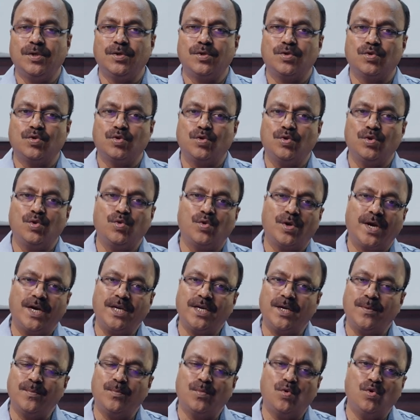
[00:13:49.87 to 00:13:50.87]
So you
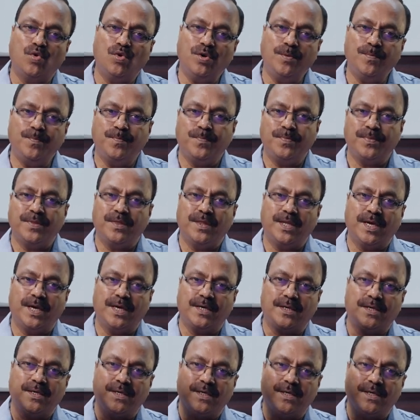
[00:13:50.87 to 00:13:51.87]
write on board
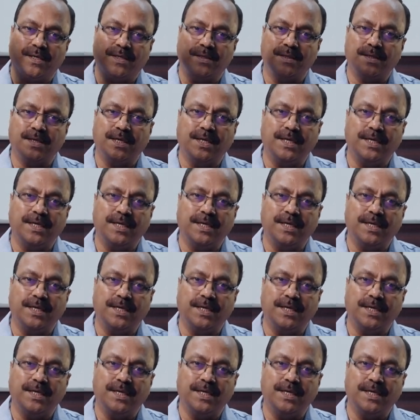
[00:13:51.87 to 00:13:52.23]
that uh,